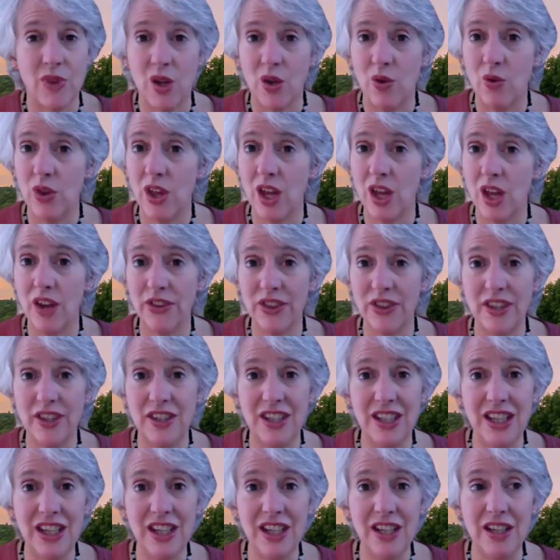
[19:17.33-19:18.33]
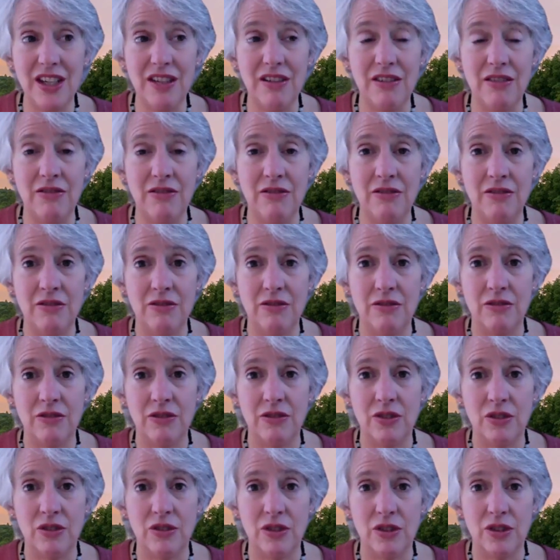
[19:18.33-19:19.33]
without the need
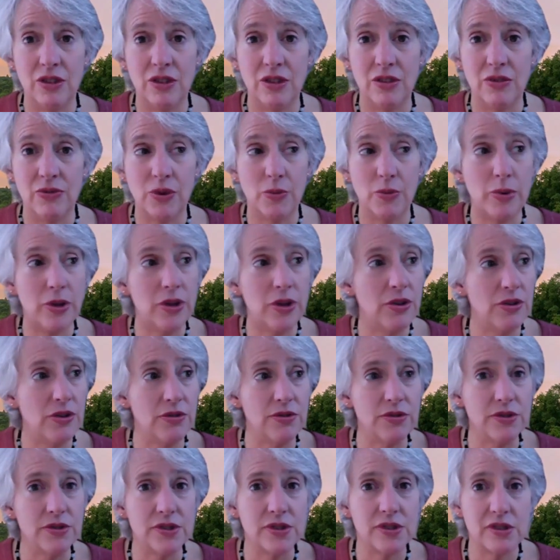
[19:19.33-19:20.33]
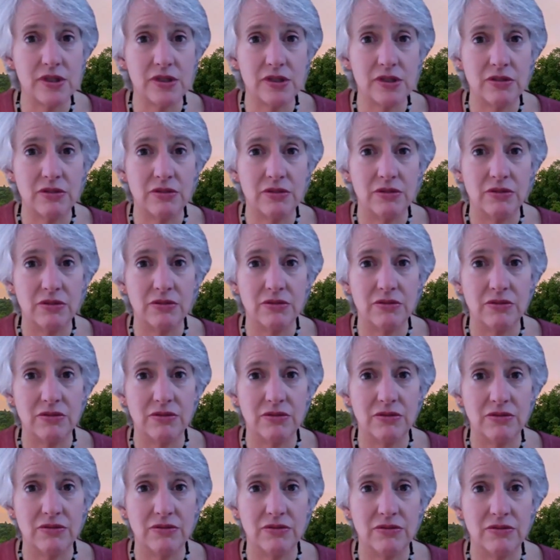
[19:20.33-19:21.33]
for pills
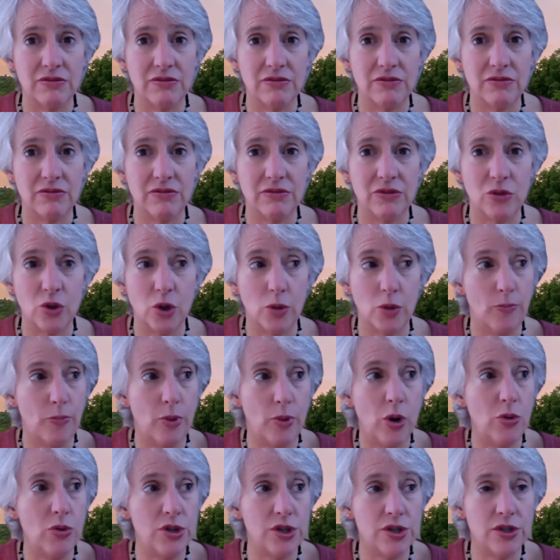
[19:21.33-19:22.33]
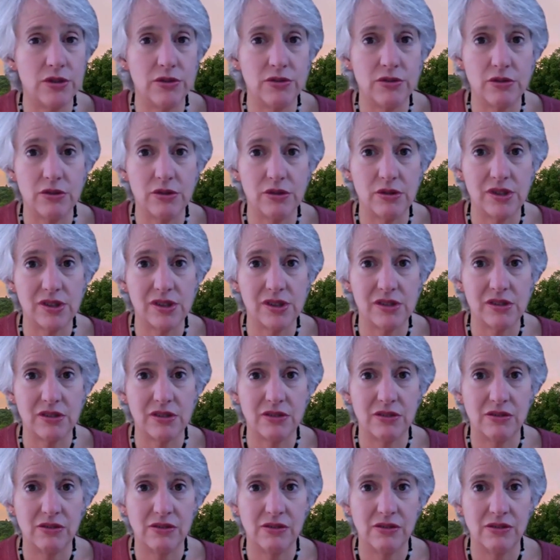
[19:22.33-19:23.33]
or potions
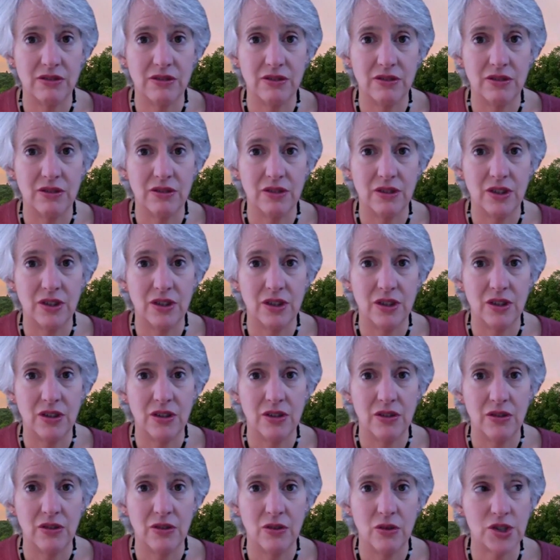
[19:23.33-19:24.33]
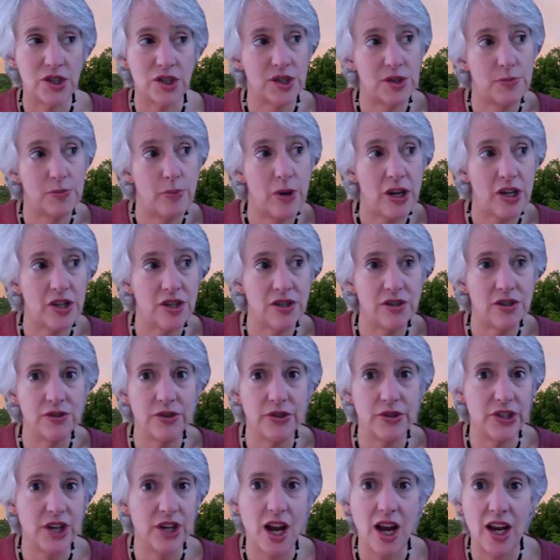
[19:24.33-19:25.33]
or special
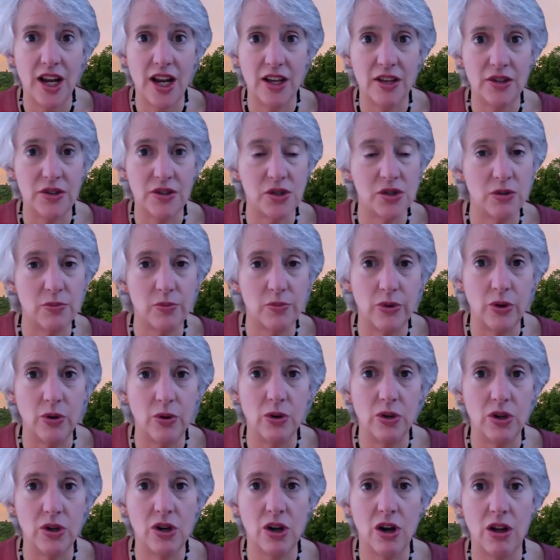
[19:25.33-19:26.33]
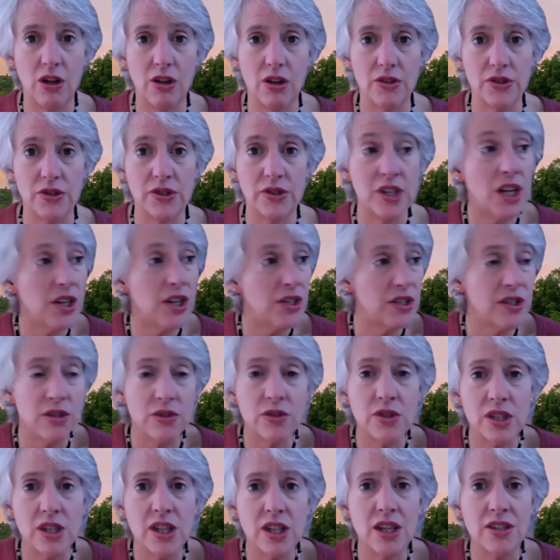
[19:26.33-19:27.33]
diets or protocols. Yes,
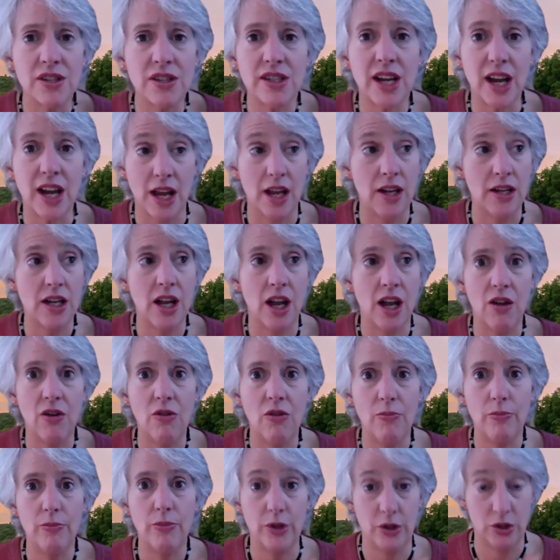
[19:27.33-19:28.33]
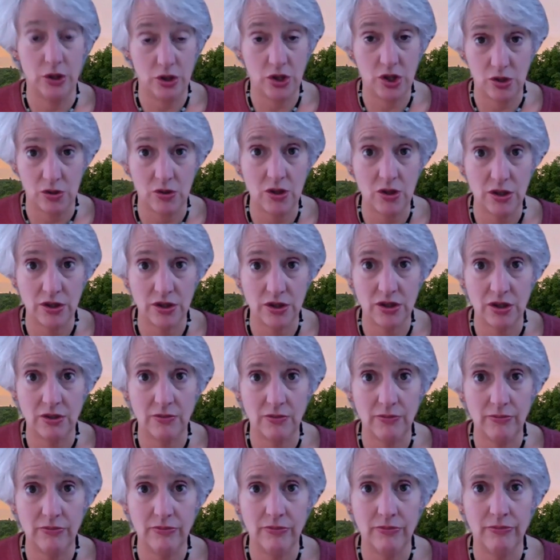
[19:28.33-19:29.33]
those things can help in the short
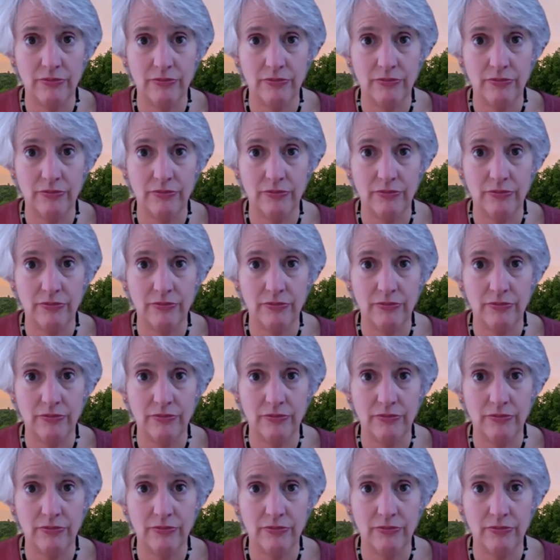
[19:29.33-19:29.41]
term,